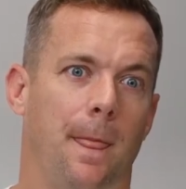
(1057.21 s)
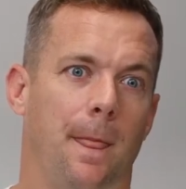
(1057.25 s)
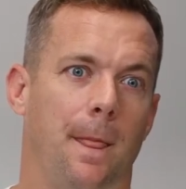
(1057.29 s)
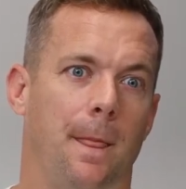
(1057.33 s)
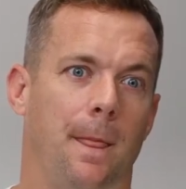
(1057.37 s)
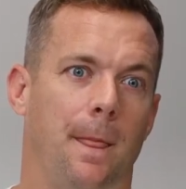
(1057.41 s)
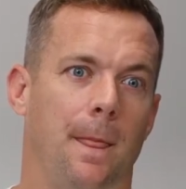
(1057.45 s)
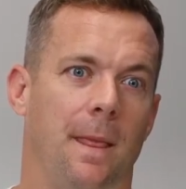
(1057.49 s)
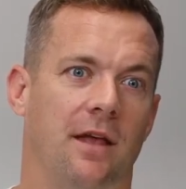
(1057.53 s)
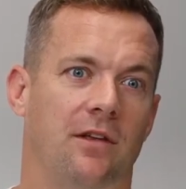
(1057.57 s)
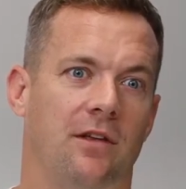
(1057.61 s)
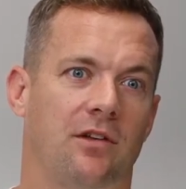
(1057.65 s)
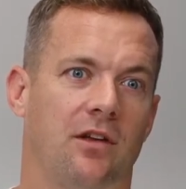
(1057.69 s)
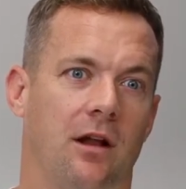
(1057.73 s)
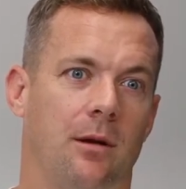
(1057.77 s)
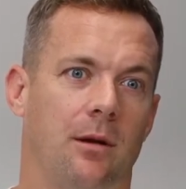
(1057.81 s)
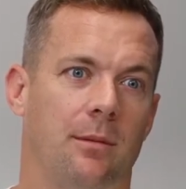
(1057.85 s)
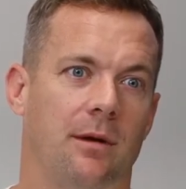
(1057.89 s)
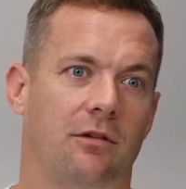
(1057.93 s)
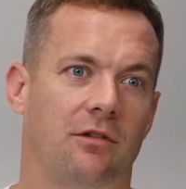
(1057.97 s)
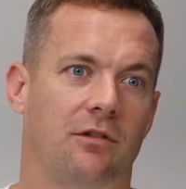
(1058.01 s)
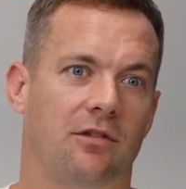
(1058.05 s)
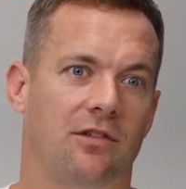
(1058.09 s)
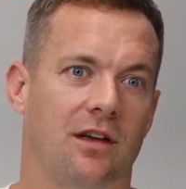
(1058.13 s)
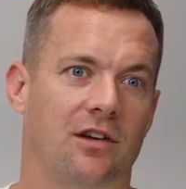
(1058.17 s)
there's going to be
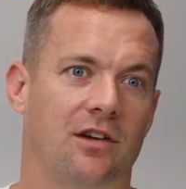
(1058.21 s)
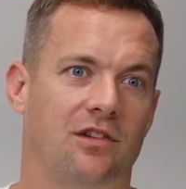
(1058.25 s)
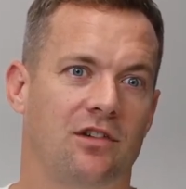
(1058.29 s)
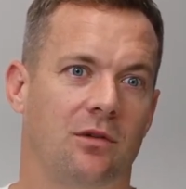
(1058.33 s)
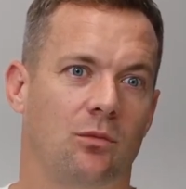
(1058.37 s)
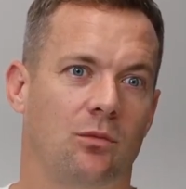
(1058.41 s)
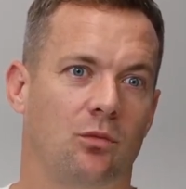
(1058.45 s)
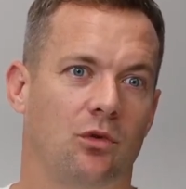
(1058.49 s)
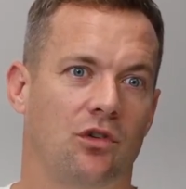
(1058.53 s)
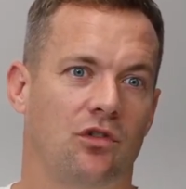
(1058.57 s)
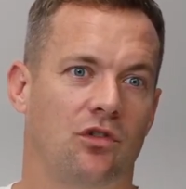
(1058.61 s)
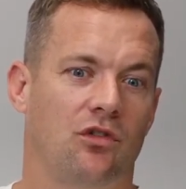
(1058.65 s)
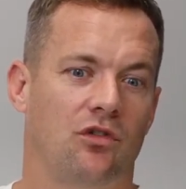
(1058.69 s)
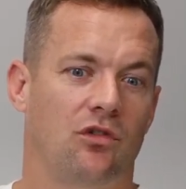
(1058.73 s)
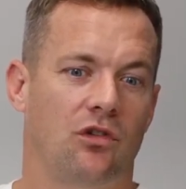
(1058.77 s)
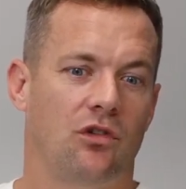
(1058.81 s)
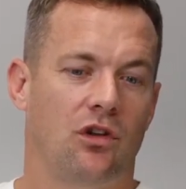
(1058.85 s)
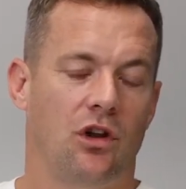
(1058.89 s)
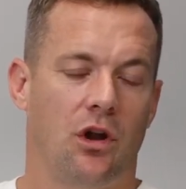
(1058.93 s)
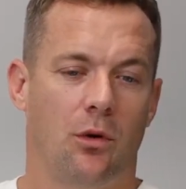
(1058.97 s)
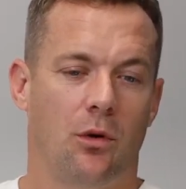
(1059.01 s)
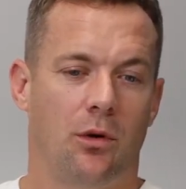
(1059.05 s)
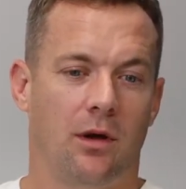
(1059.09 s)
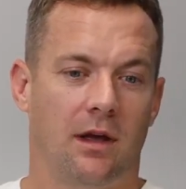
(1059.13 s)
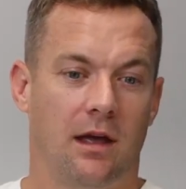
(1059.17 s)
a recession, which,
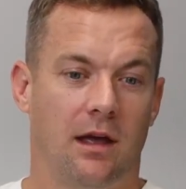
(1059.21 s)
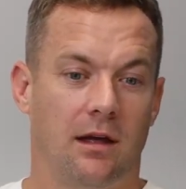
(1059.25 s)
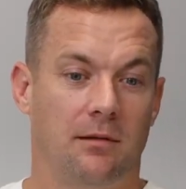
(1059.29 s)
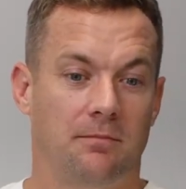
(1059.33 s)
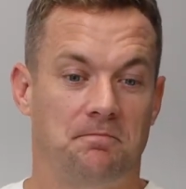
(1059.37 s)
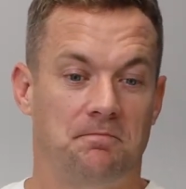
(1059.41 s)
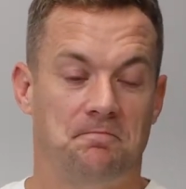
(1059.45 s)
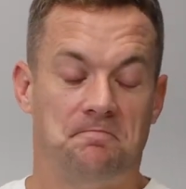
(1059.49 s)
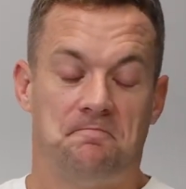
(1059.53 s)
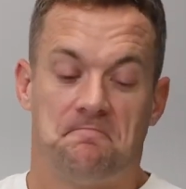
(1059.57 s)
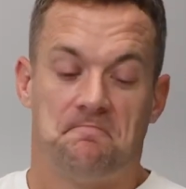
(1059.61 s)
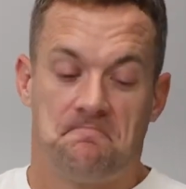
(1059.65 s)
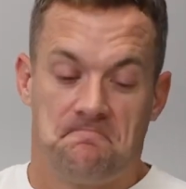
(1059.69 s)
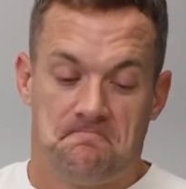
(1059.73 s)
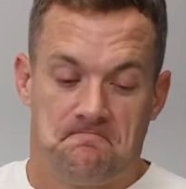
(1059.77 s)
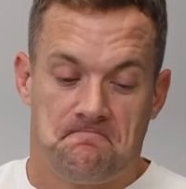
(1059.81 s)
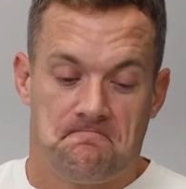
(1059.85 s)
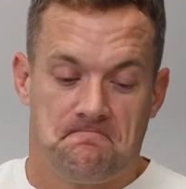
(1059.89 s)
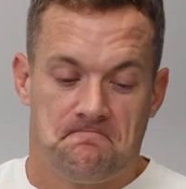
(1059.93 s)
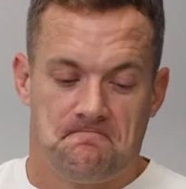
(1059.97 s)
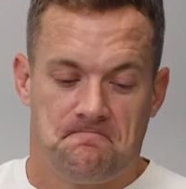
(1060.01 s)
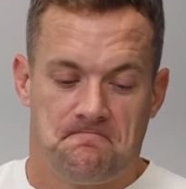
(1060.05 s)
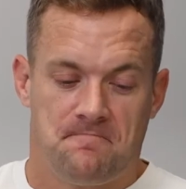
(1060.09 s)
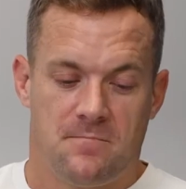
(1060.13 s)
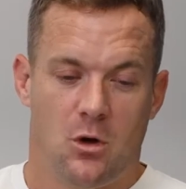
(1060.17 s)
again,
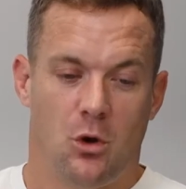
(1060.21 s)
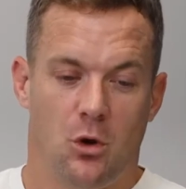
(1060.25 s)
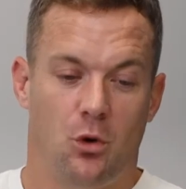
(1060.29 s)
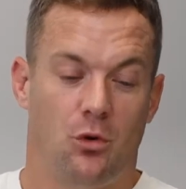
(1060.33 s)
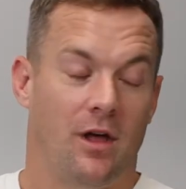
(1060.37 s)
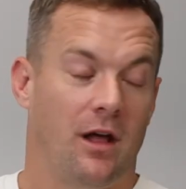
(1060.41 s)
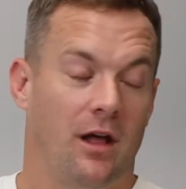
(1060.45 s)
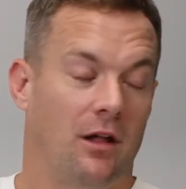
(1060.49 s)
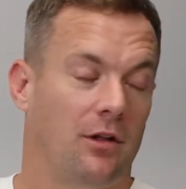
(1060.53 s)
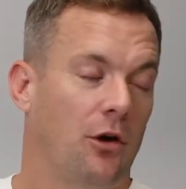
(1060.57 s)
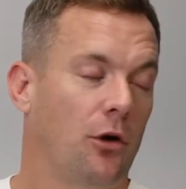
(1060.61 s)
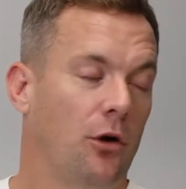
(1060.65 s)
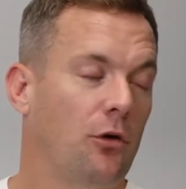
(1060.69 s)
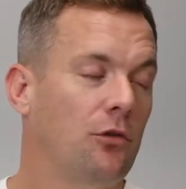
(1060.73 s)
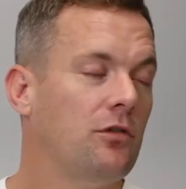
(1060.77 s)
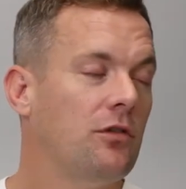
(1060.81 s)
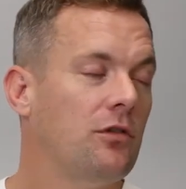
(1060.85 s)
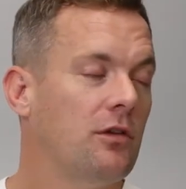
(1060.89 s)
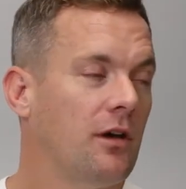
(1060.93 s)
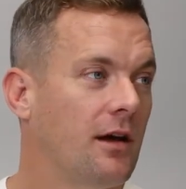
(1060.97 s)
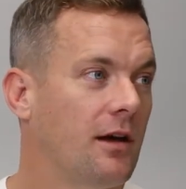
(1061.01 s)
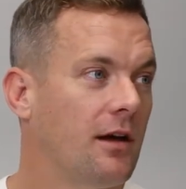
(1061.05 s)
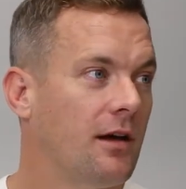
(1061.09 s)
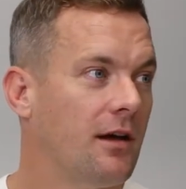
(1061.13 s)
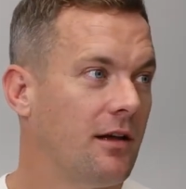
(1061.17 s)
who the hell knows?
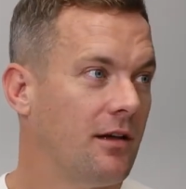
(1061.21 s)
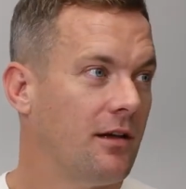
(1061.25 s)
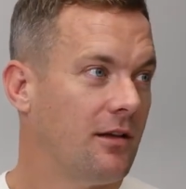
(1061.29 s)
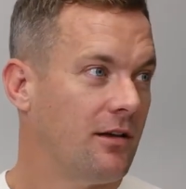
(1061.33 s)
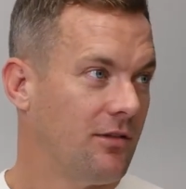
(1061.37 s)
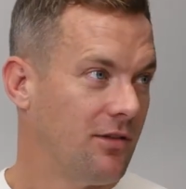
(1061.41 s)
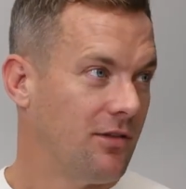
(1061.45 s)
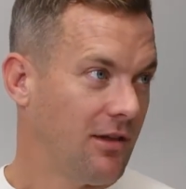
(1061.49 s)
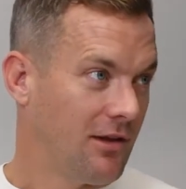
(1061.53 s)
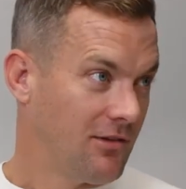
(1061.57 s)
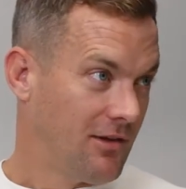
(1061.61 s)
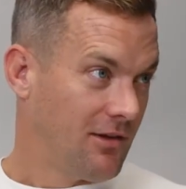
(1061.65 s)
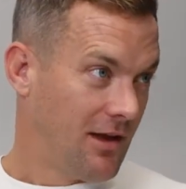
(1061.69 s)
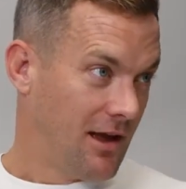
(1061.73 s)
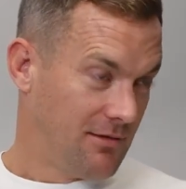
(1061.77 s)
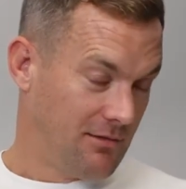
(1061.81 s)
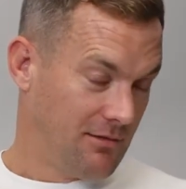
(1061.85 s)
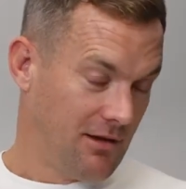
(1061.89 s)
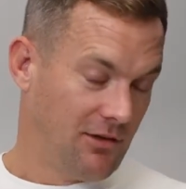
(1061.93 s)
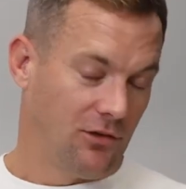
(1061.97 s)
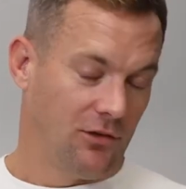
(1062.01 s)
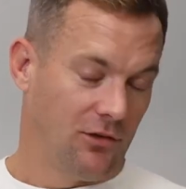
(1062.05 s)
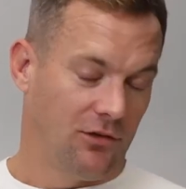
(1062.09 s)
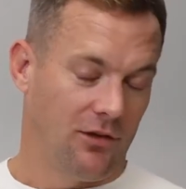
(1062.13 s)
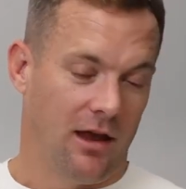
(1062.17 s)
Things aren't,
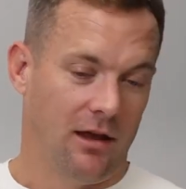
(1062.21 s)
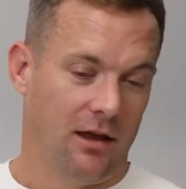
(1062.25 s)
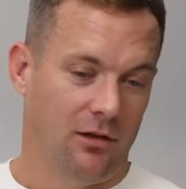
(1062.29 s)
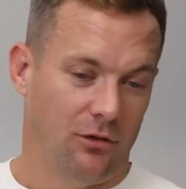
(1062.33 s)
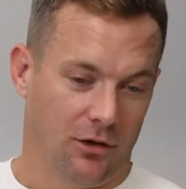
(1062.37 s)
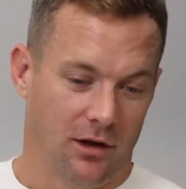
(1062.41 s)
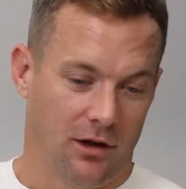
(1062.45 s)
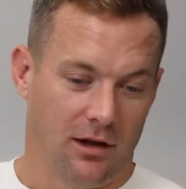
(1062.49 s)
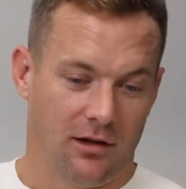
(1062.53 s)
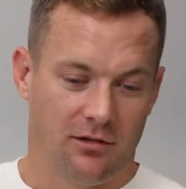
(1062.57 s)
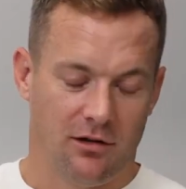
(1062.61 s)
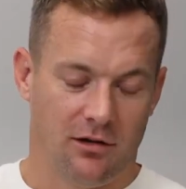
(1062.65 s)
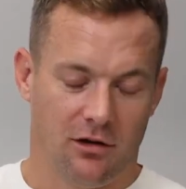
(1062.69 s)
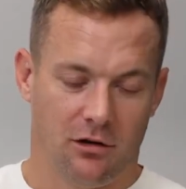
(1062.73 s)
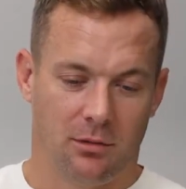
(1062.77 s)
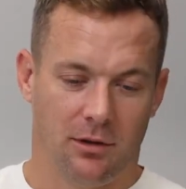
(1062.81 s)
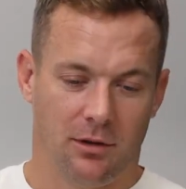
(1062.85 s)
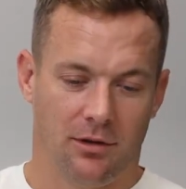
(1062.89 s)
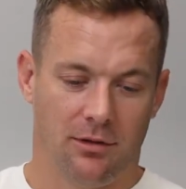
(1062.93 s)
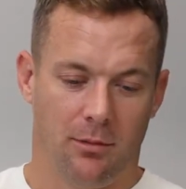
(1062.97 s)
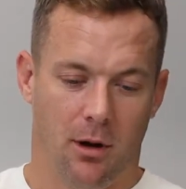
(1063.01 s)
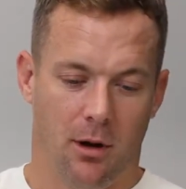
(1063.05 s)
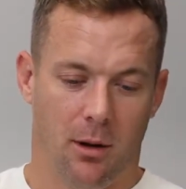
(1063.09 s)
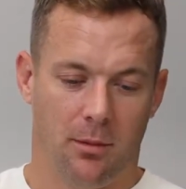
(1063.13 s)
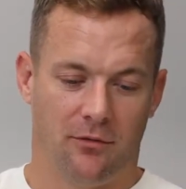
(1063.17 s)
as you say, looking terrible at
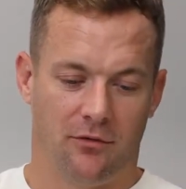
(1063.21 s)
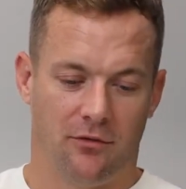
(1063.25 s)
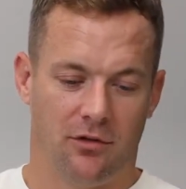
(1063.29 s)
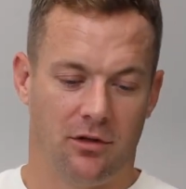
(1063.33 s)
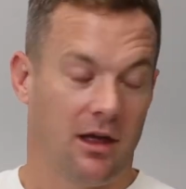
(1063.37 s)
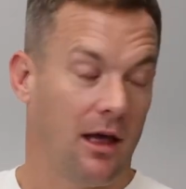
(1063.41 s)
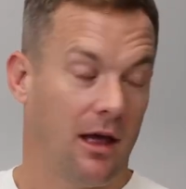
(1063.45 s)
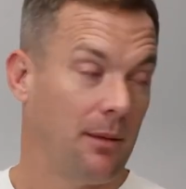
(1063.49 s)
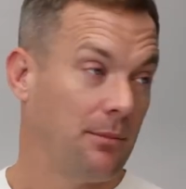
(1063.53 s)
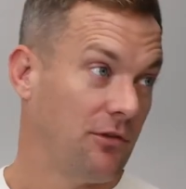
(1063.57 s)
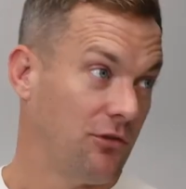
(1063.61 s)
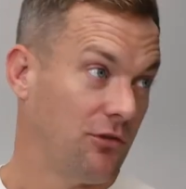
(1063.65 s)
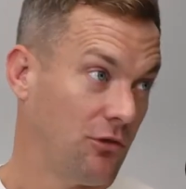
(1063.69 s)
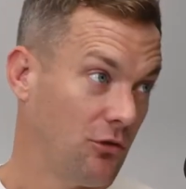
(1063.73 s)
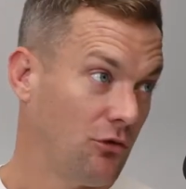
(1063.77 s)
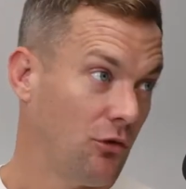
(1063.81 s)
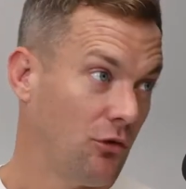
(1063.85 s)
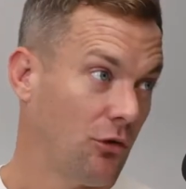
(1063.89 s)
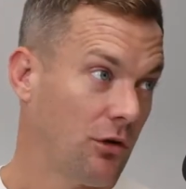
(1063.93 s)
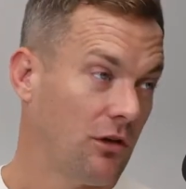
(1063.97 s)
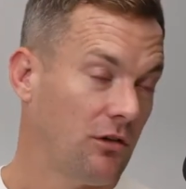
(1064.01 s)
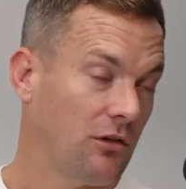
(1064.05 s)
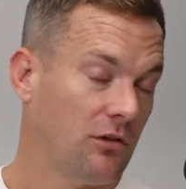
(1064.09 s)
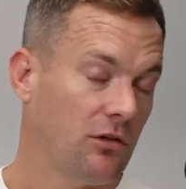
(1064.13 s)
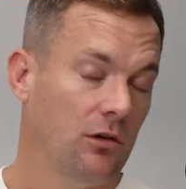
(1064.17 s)
the moment for the companies you're
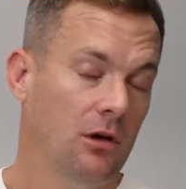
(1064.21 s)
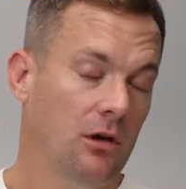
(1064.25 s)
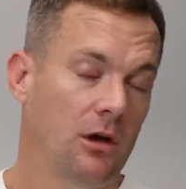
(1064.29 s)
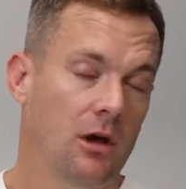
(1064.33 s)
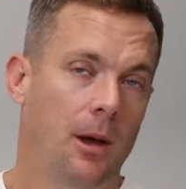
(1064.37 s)
talking to.